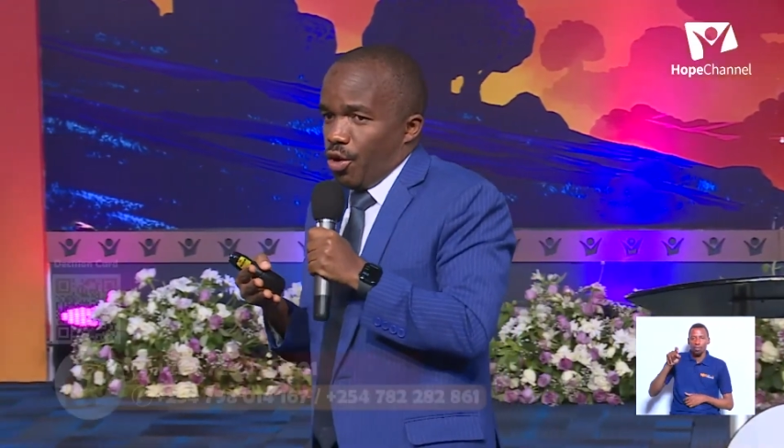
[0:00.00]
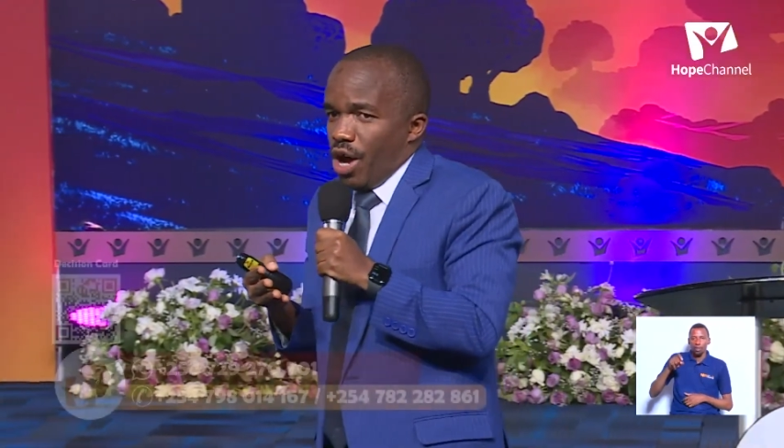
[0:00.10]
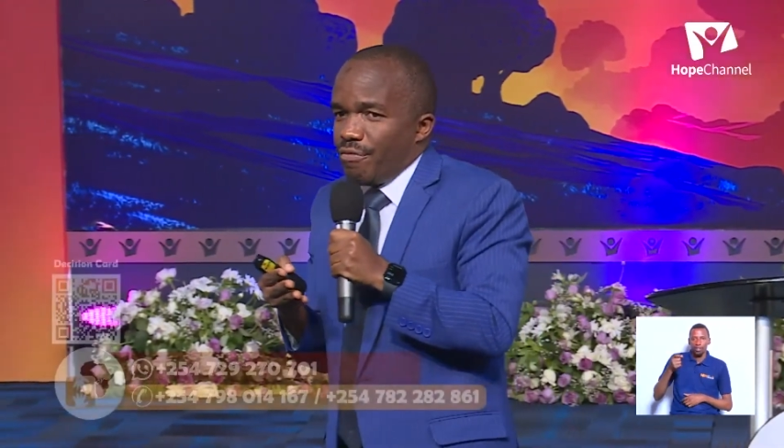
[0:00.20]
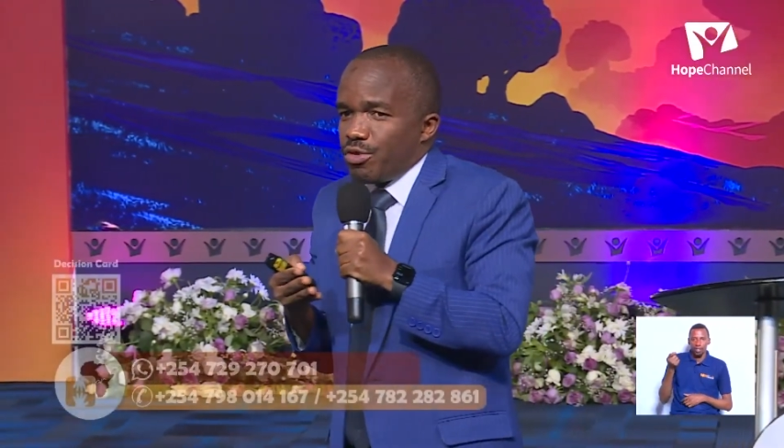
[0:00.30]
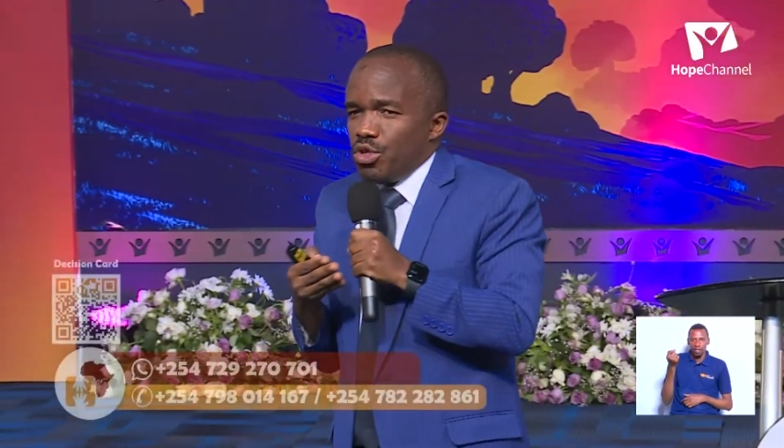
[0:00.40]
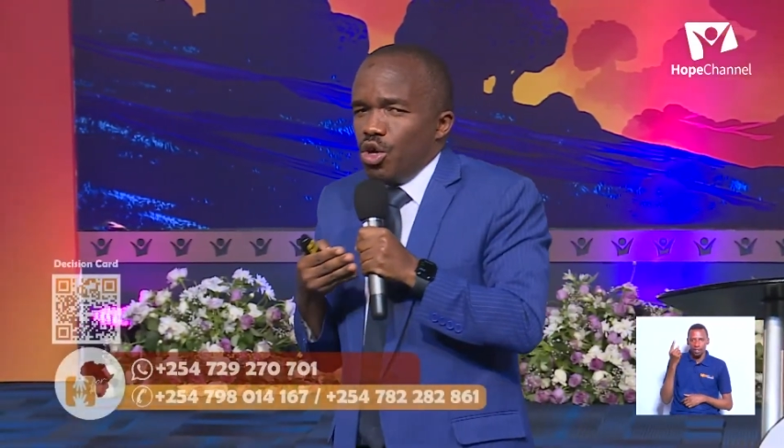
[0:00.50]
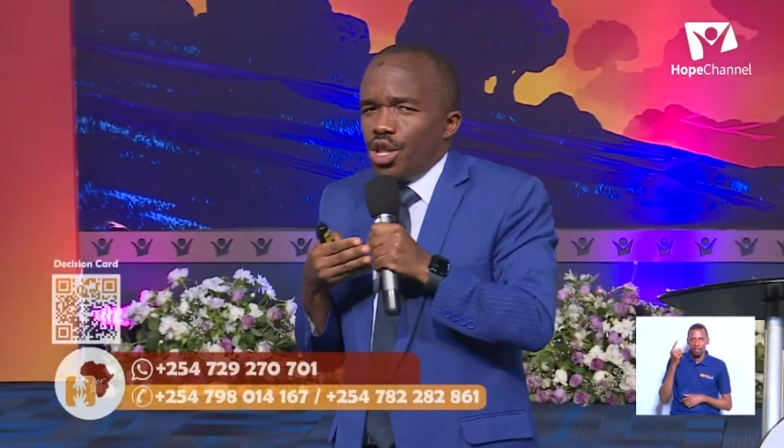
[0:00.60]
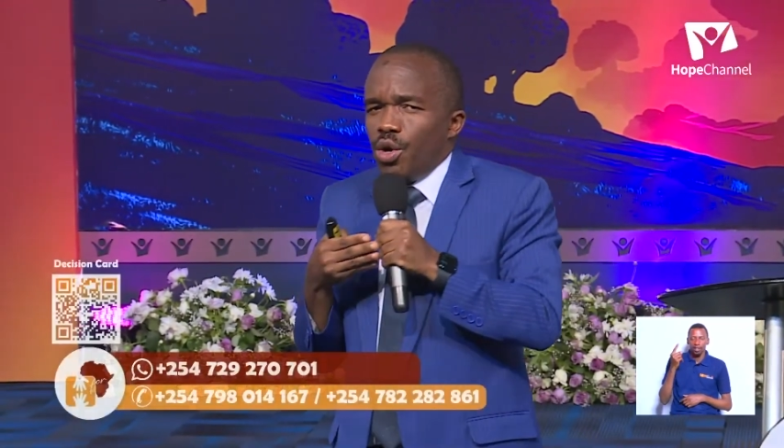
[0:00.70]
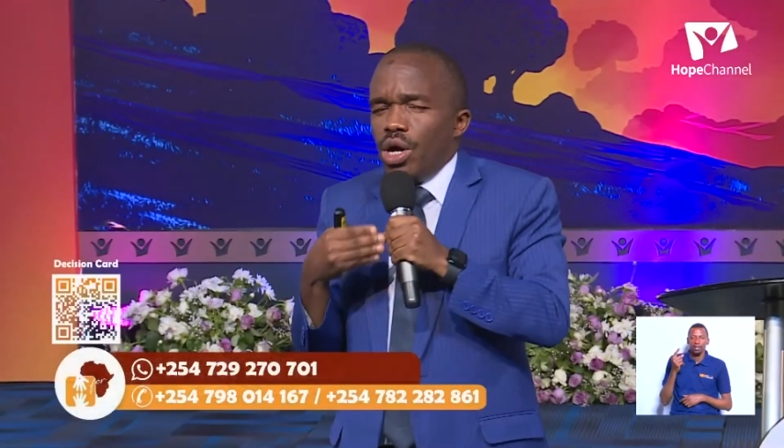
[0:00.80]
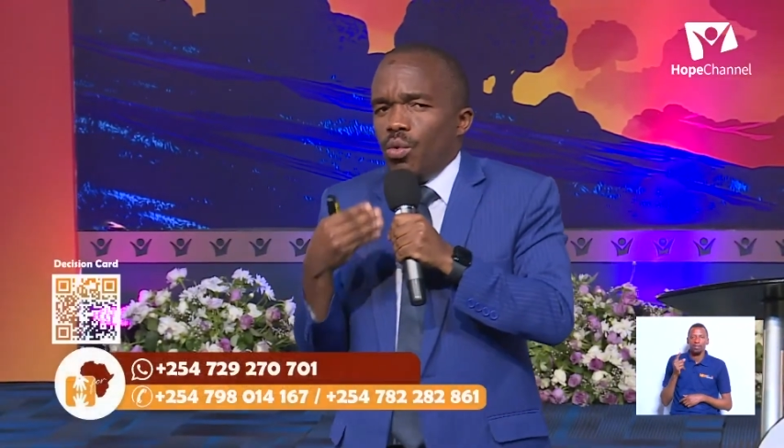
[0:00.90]
You have to
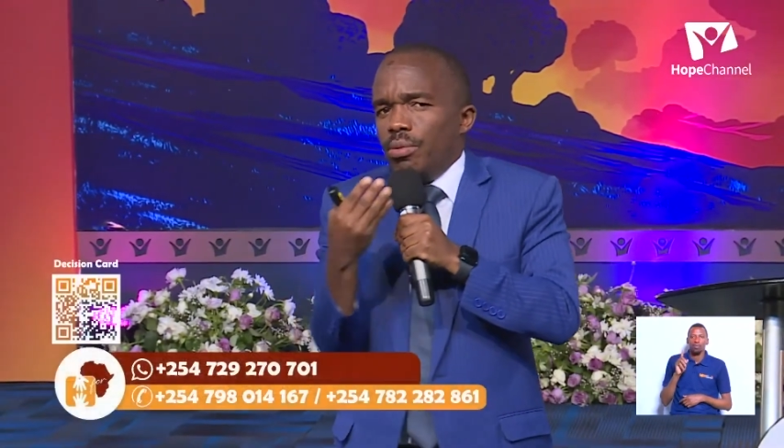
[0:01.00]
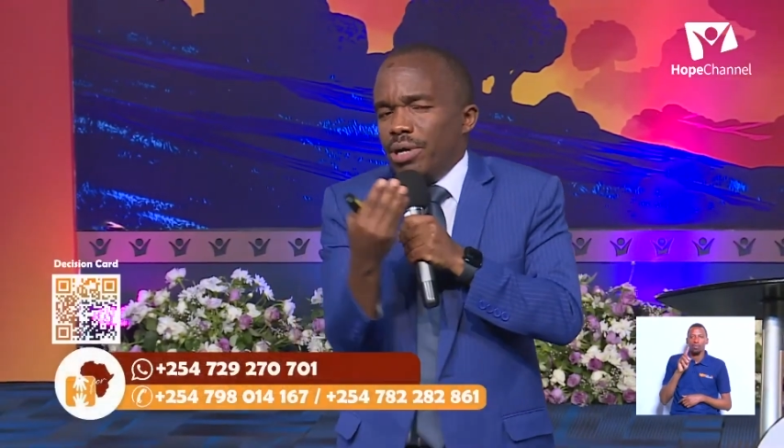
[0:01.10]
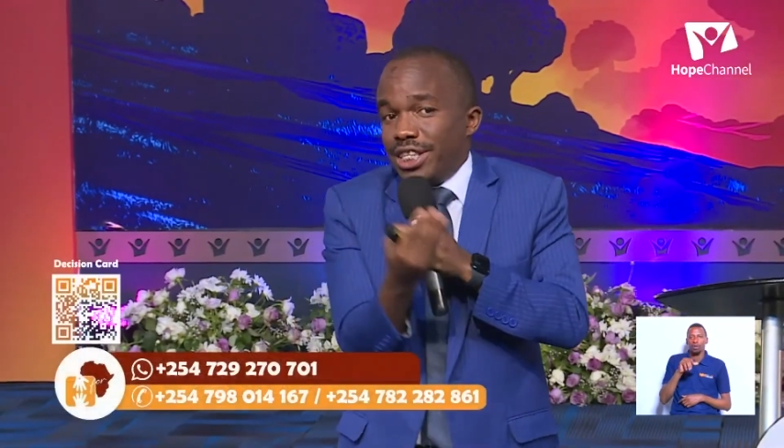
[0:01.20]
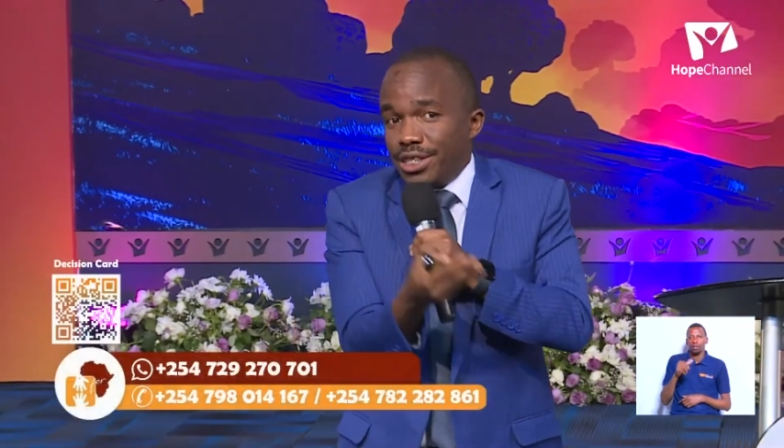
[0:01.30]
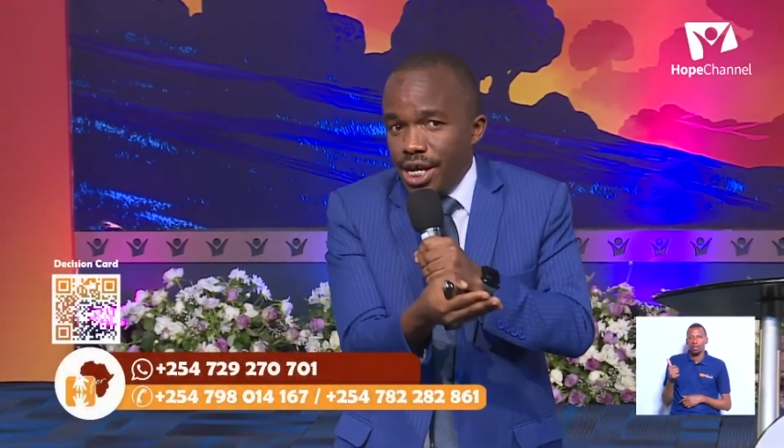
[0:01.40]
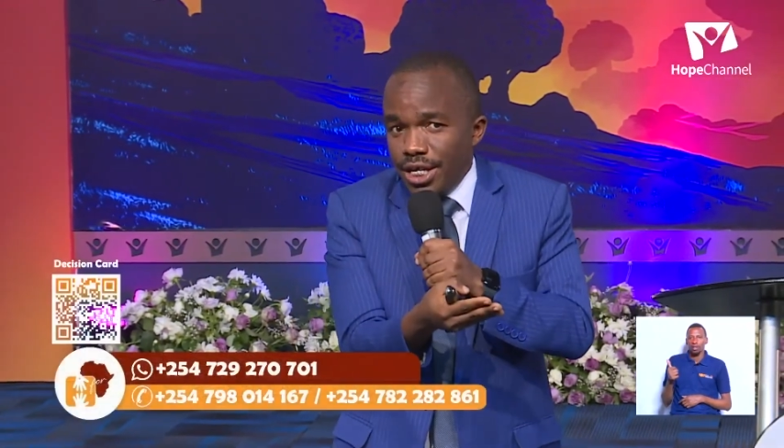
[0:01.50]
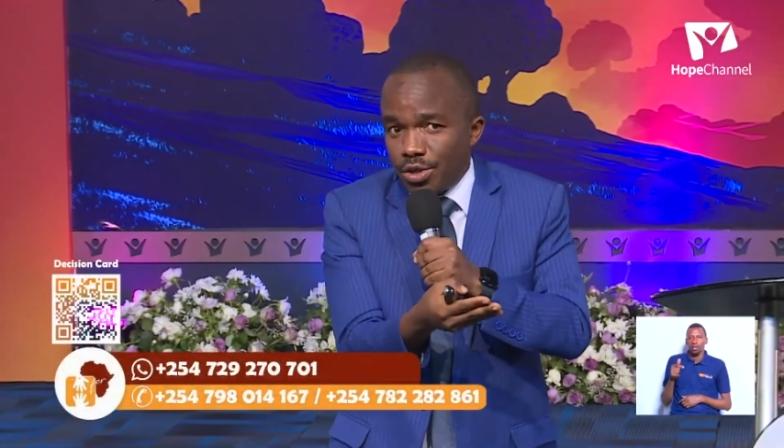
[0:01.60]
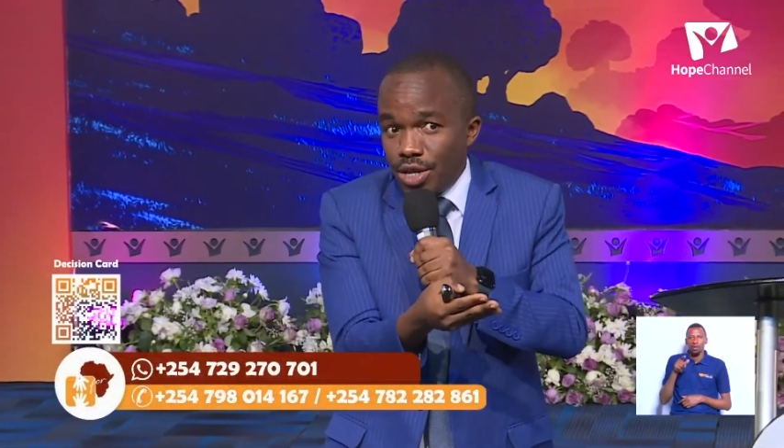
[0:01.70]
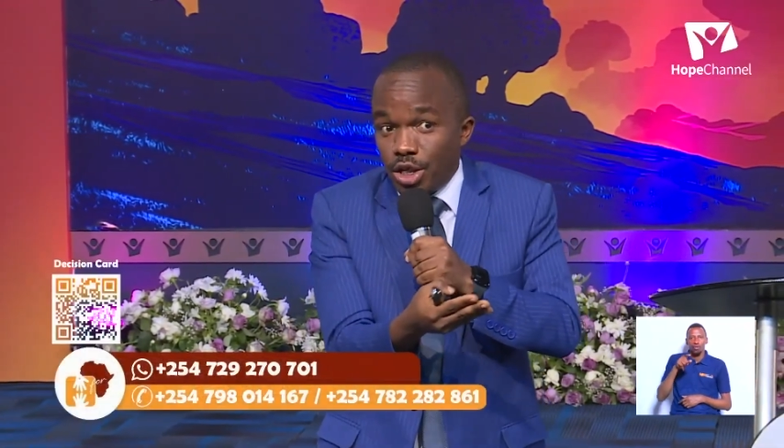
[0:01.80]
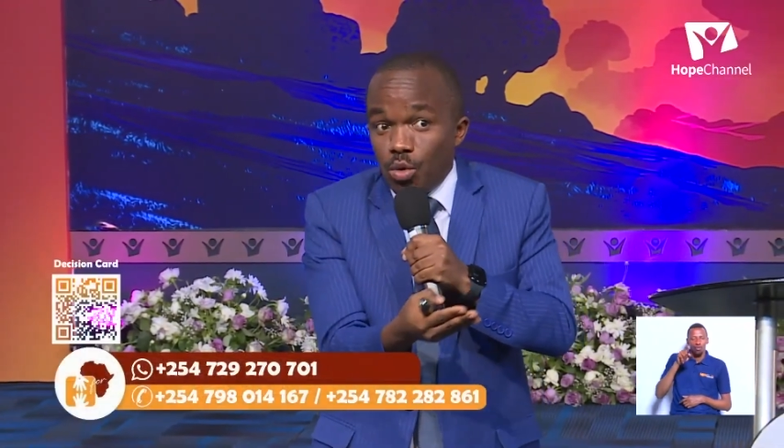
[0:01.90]
know the way women think
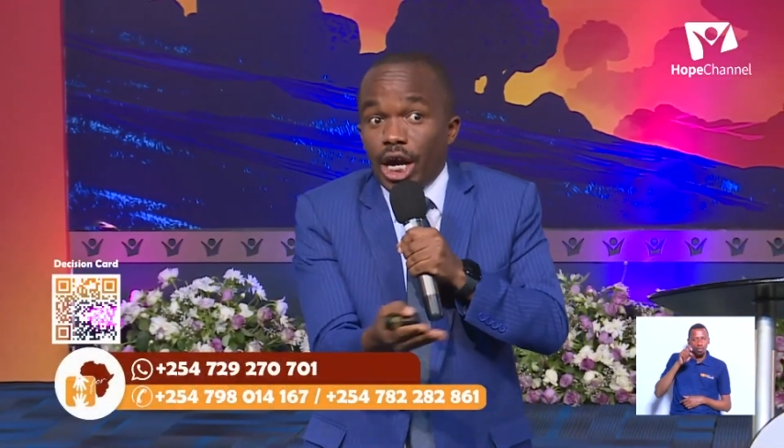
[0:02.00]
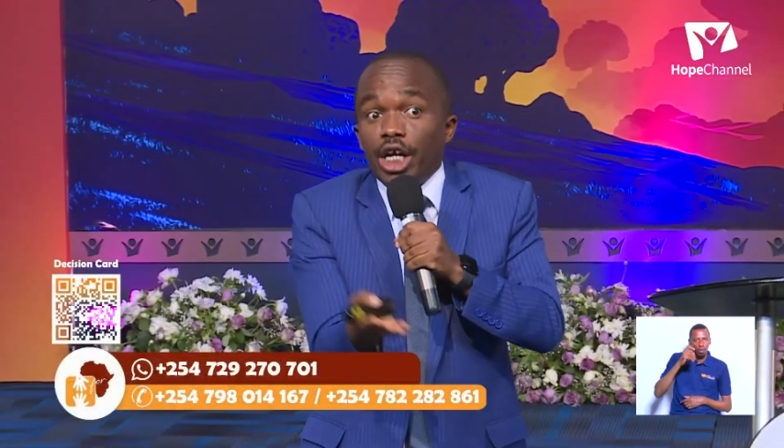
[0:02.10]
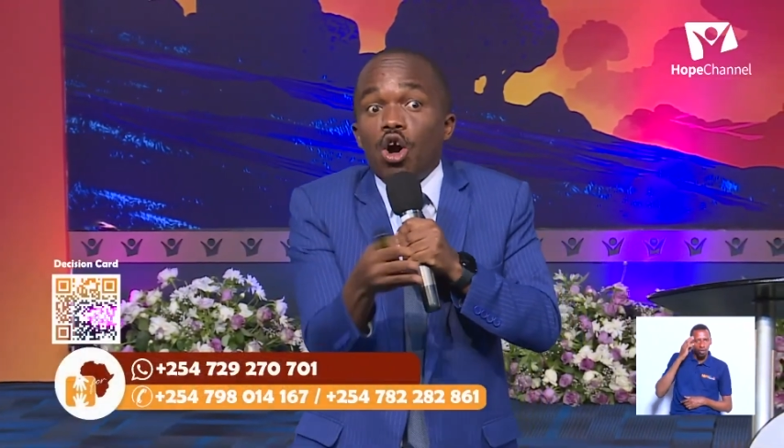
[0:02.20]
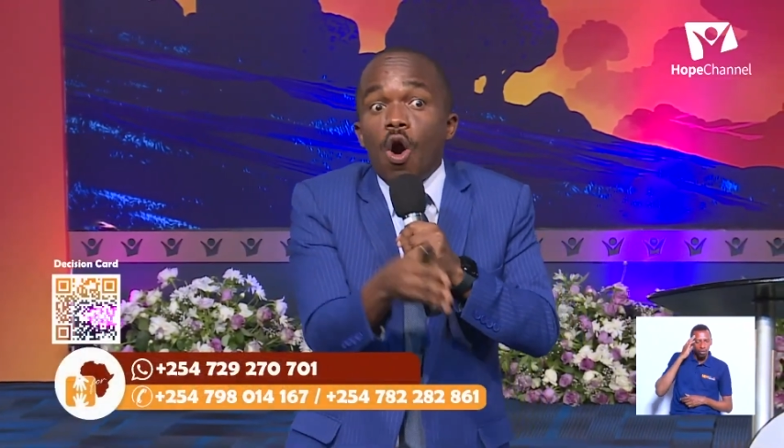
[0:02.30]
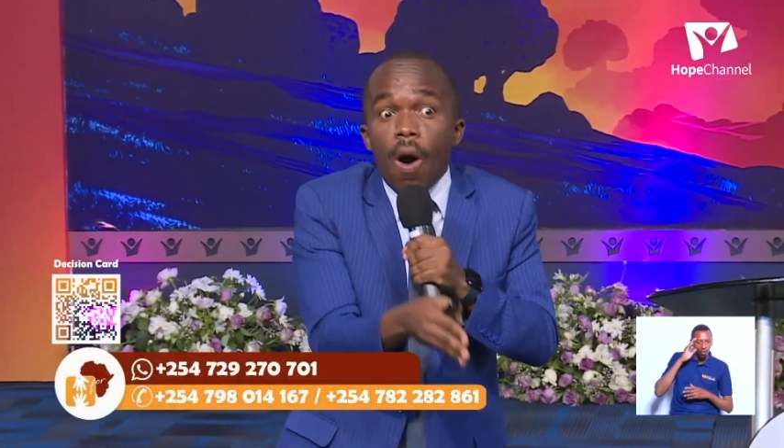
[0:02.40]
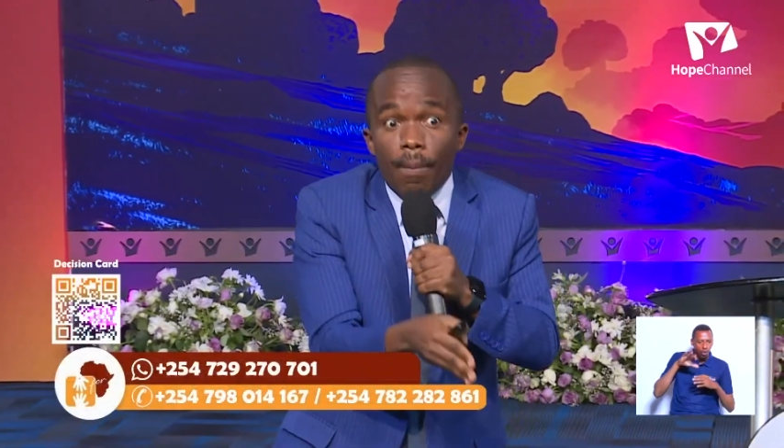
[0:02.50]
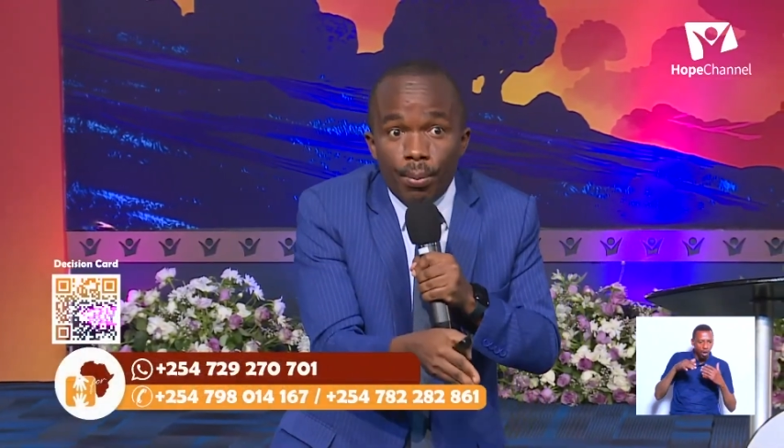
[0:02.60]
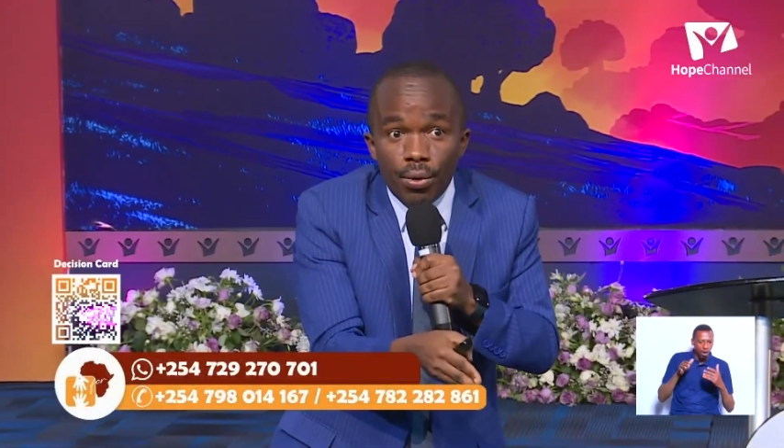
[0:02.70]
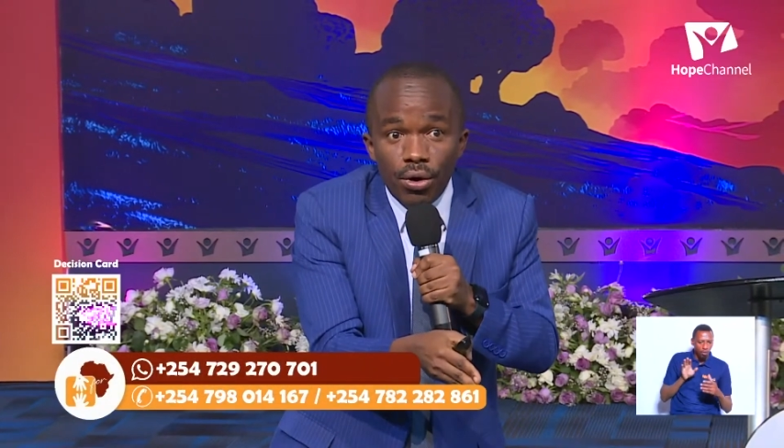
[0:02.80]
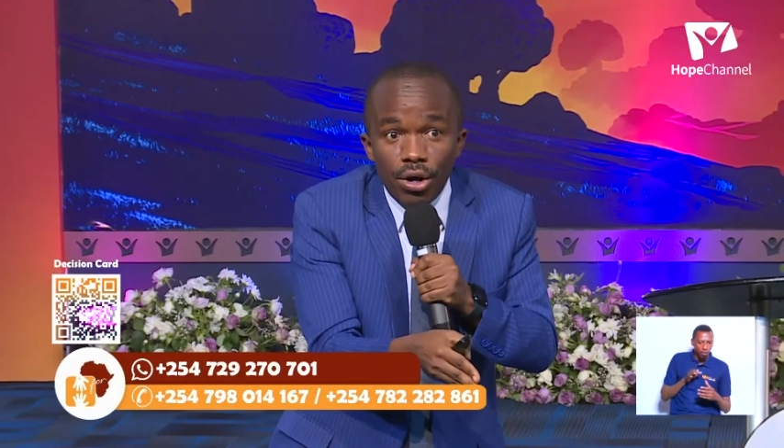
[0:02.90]
so that you can cope.